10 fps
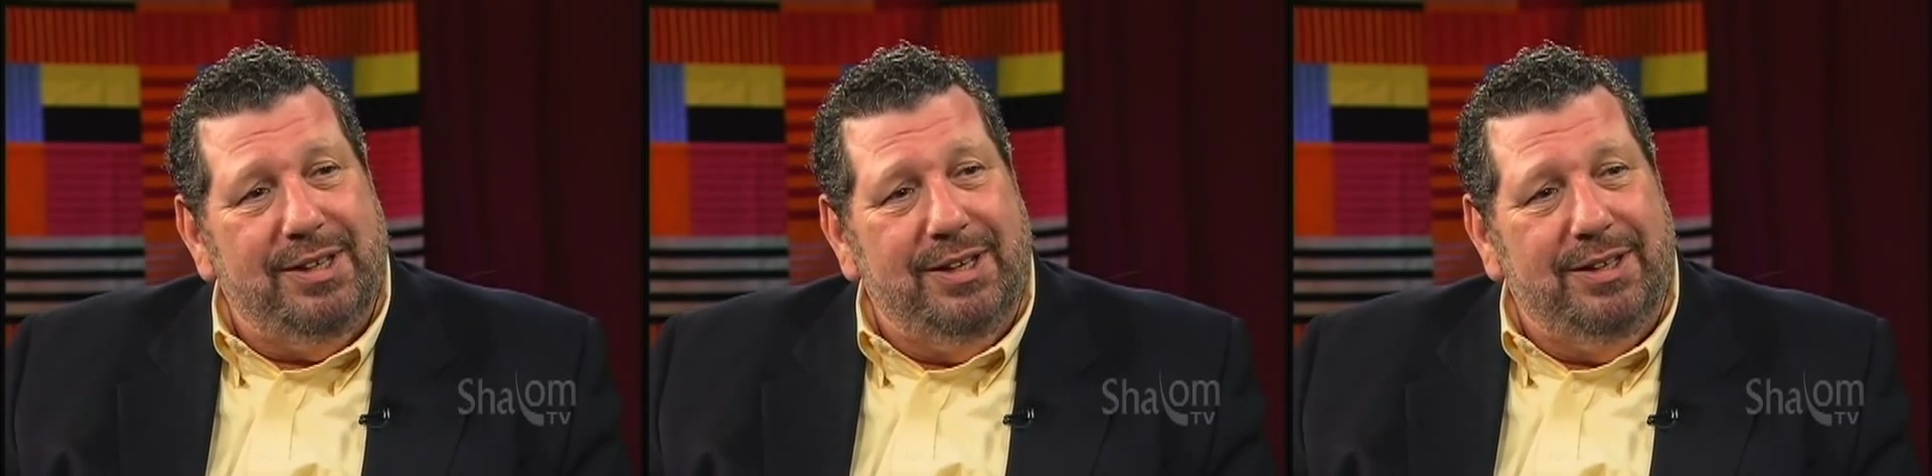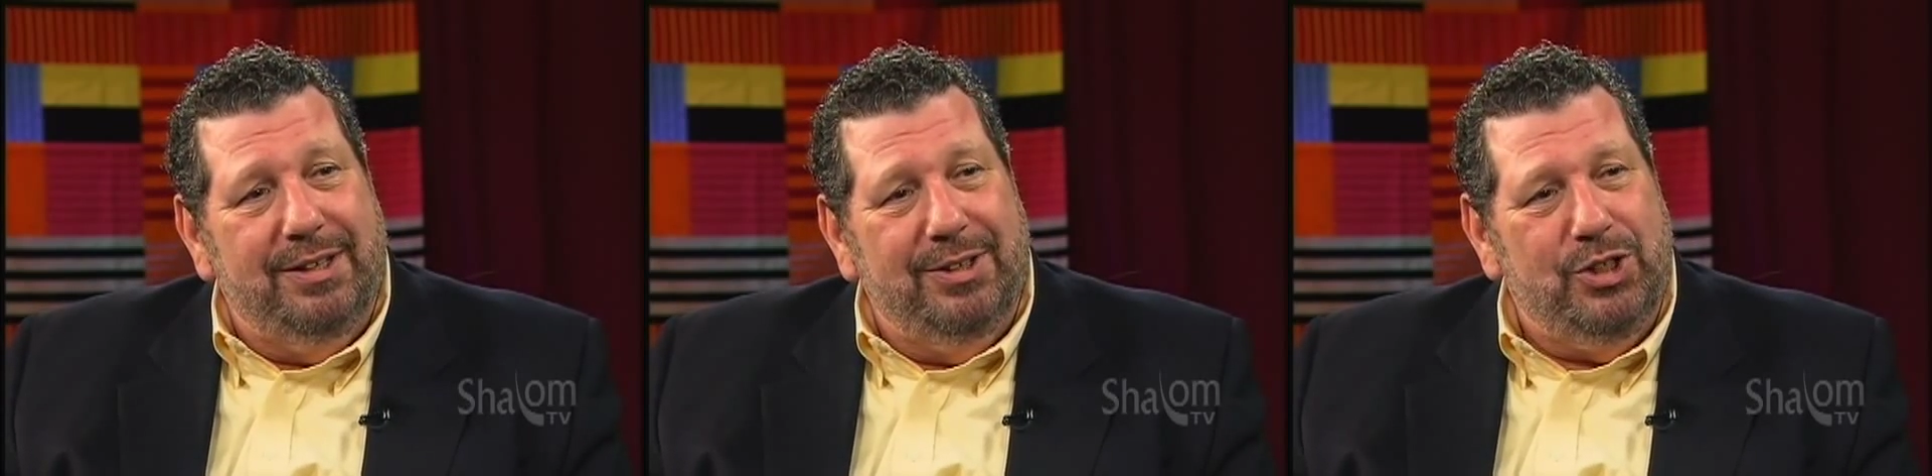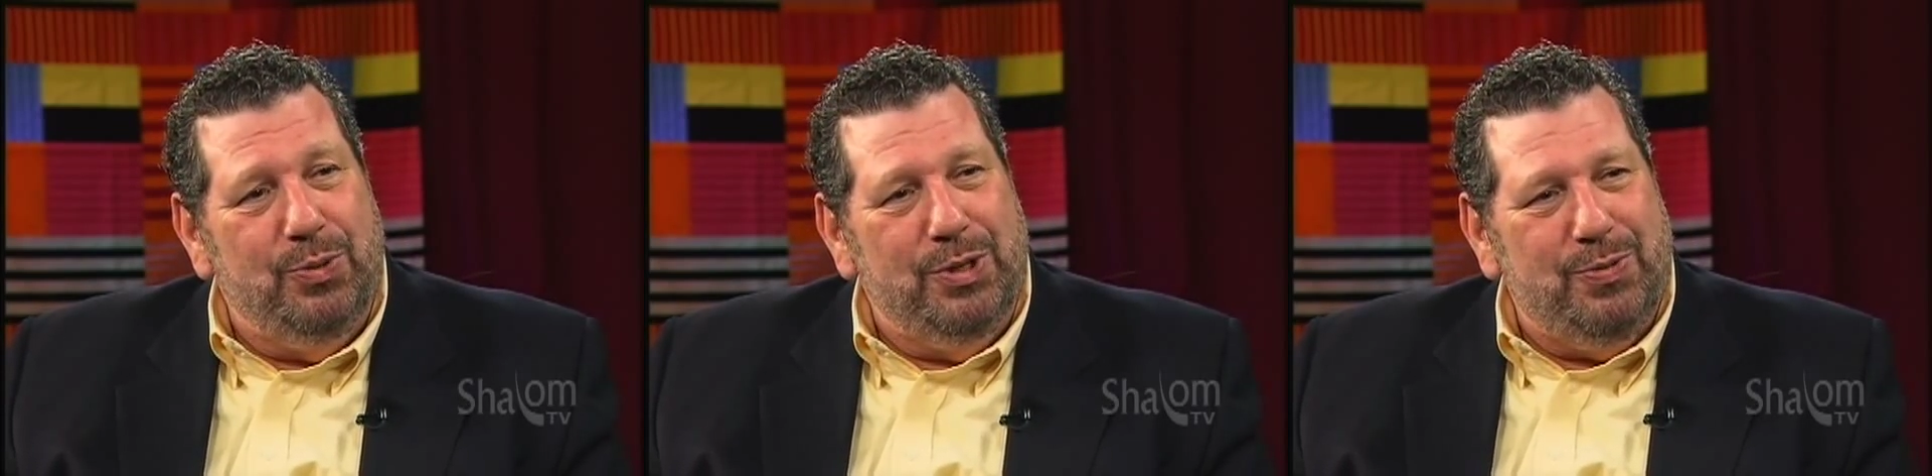in the
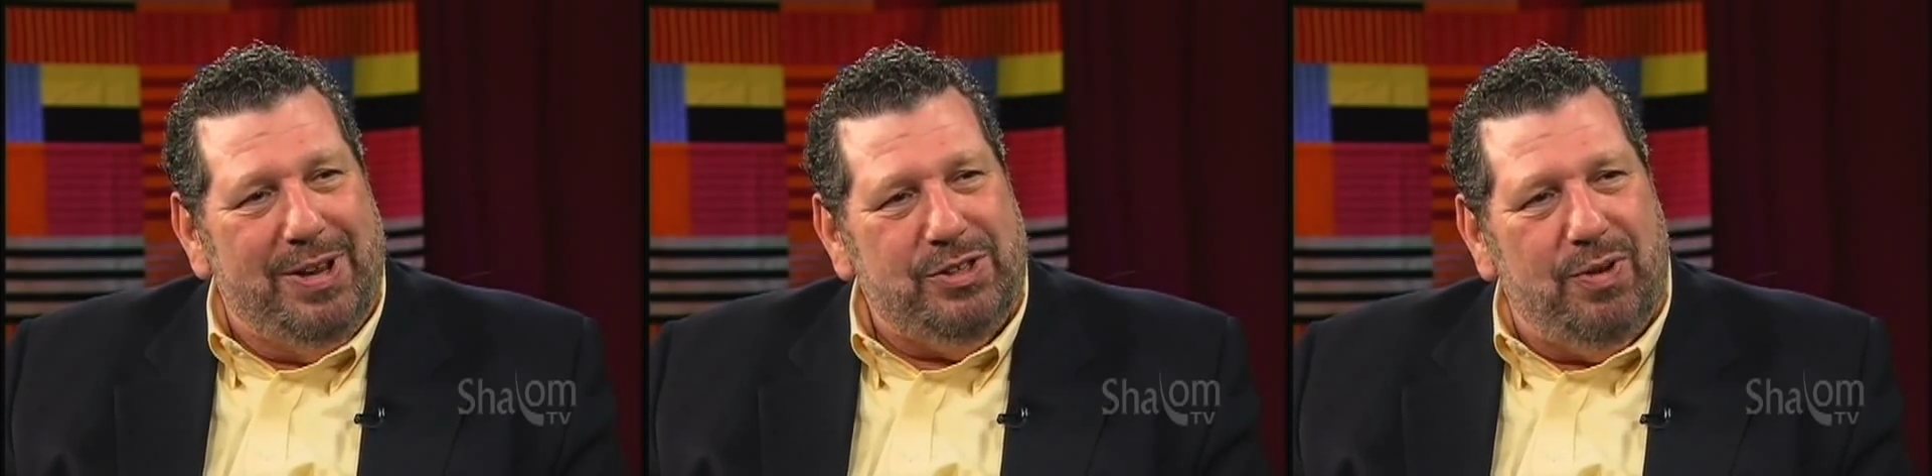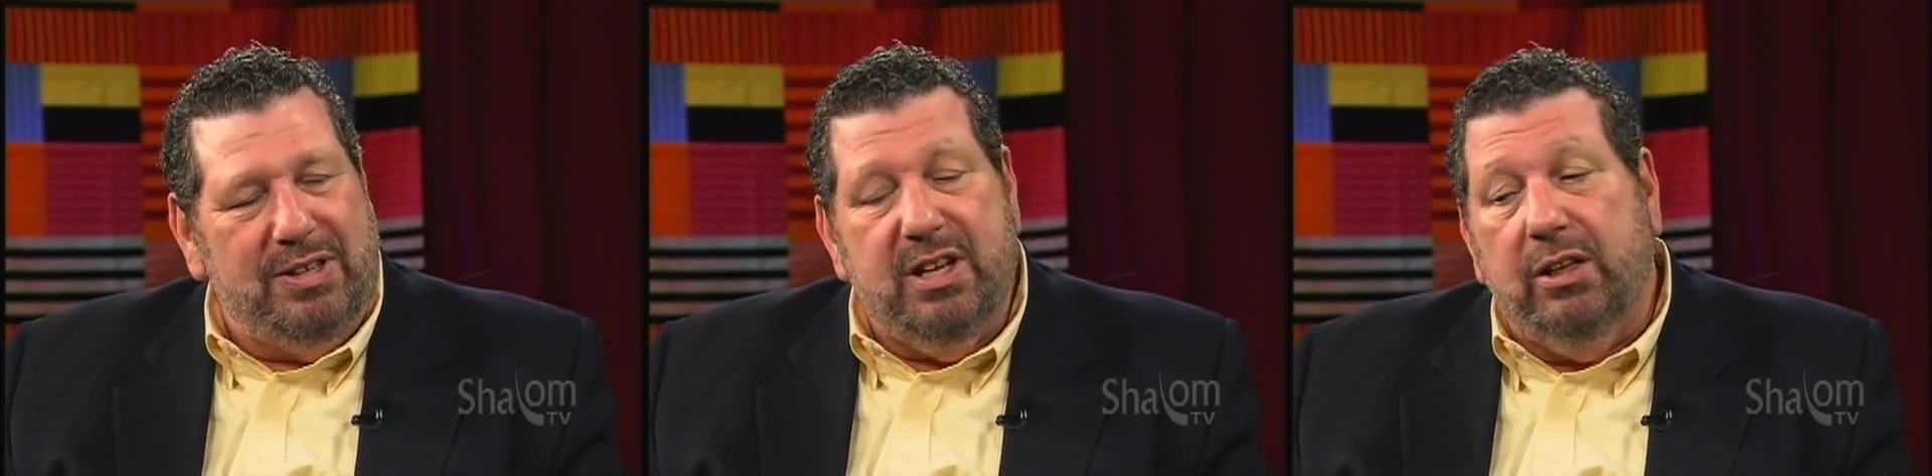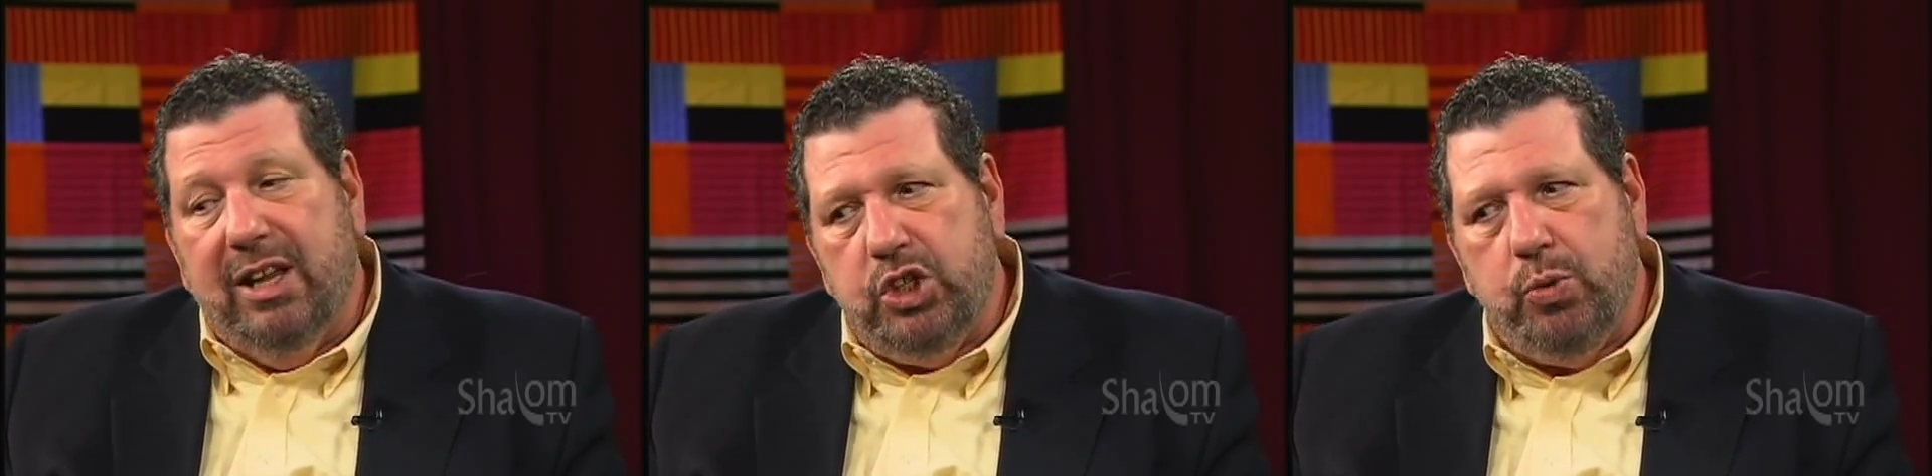Jewish restaurants, and
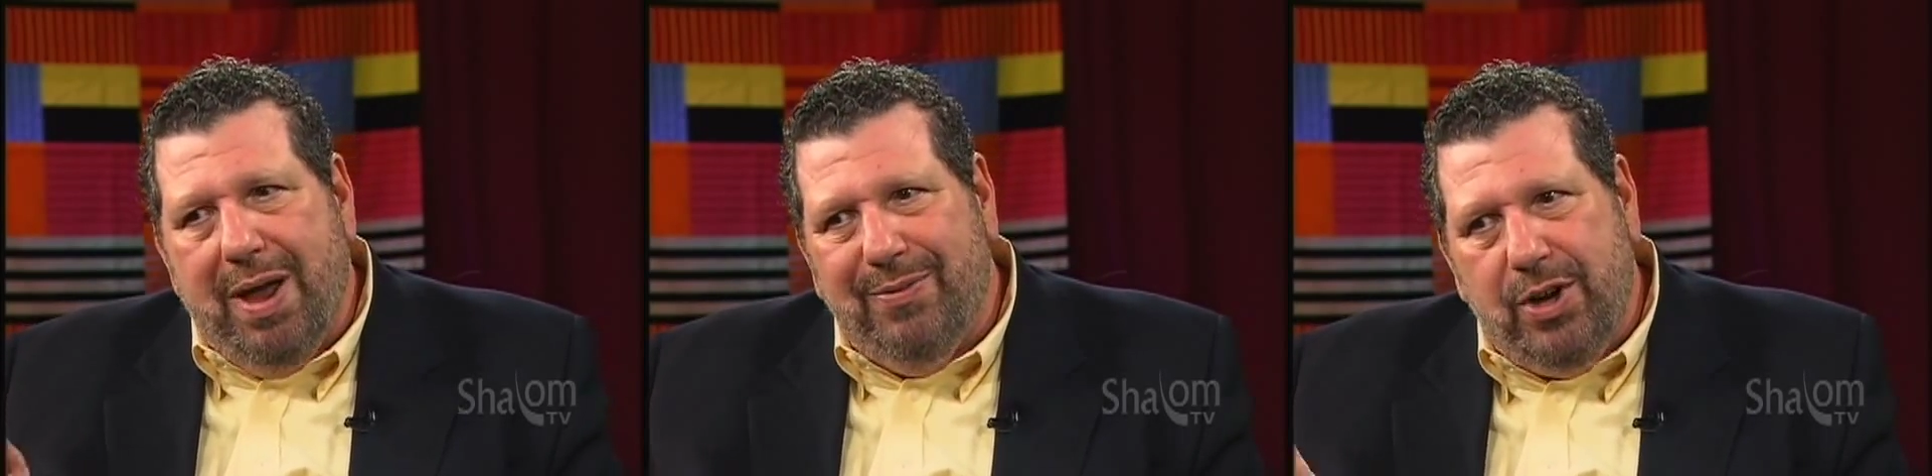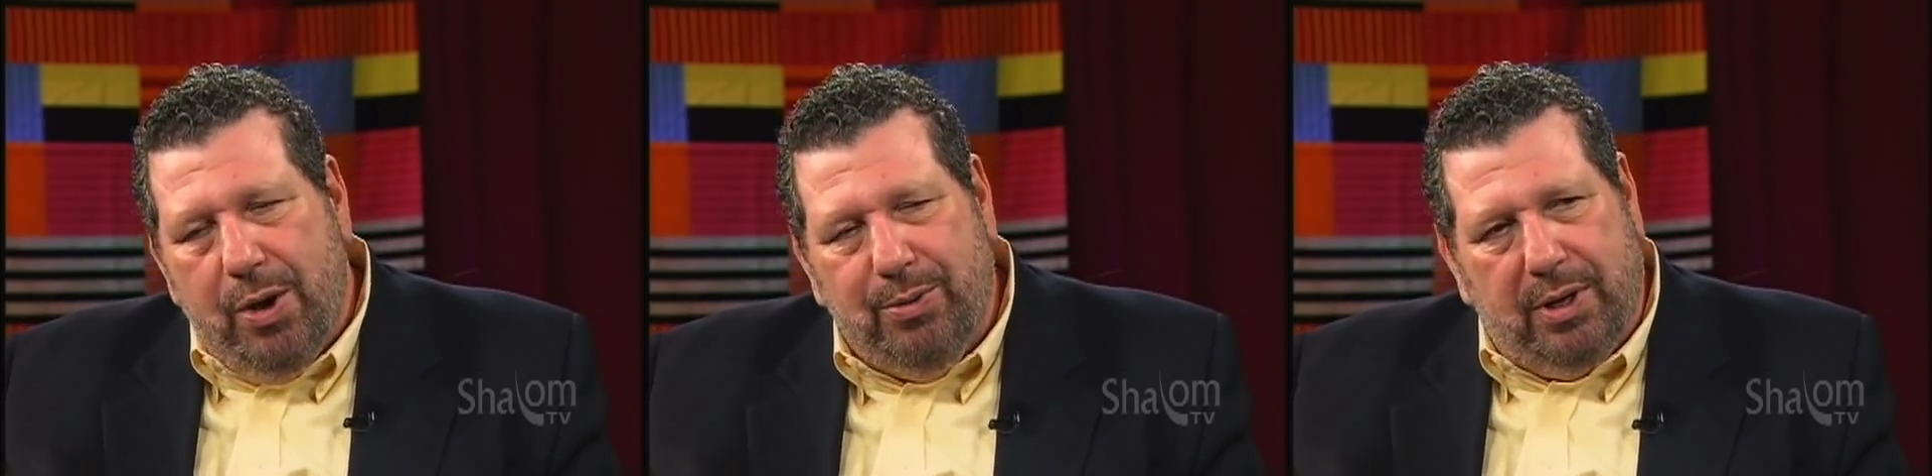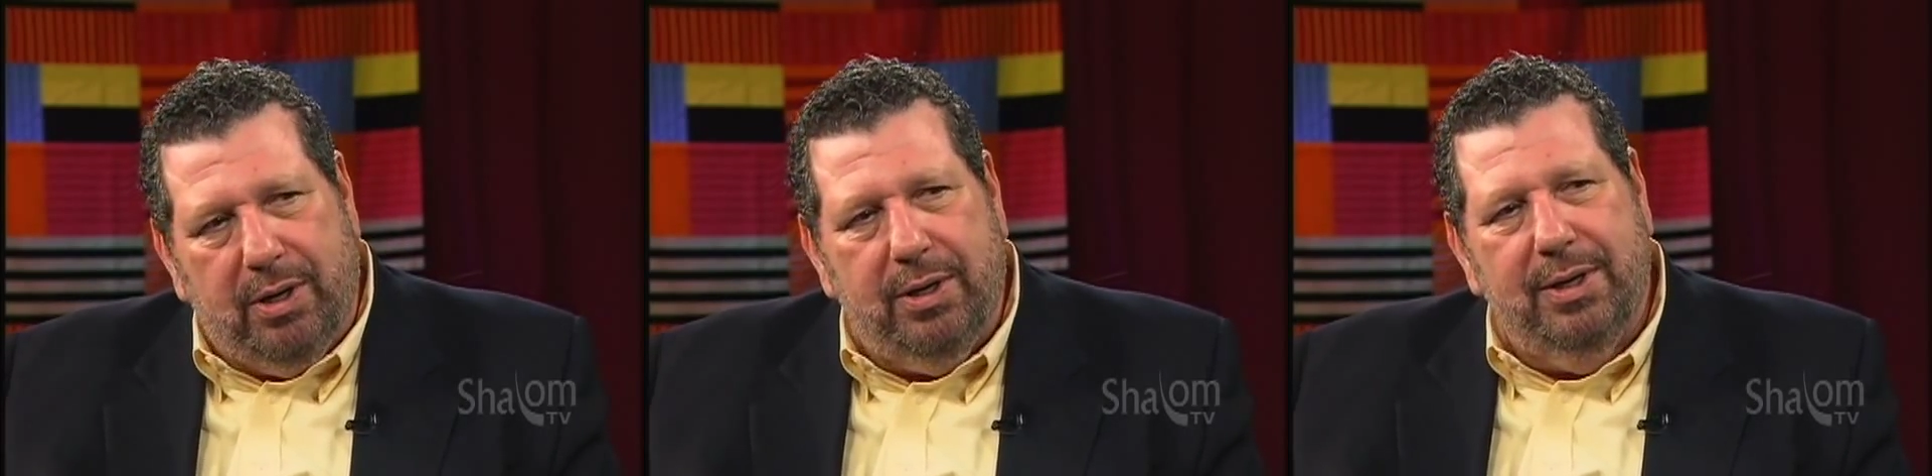unless you have an
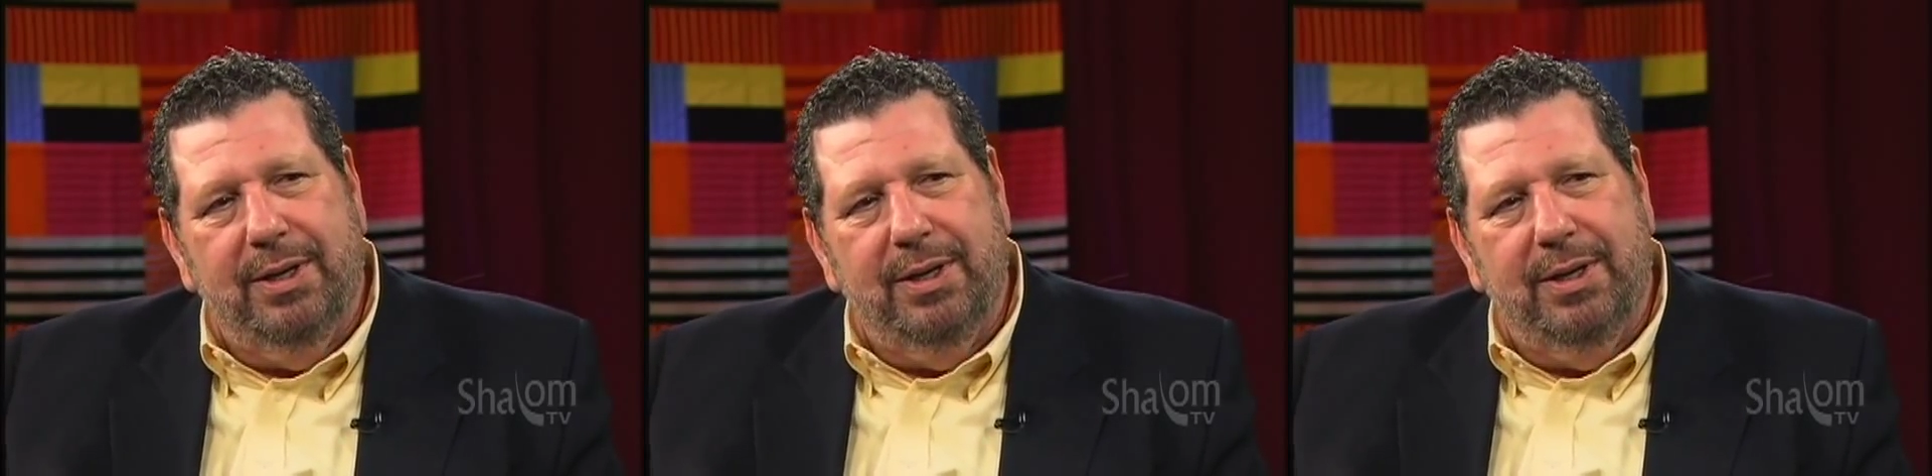owner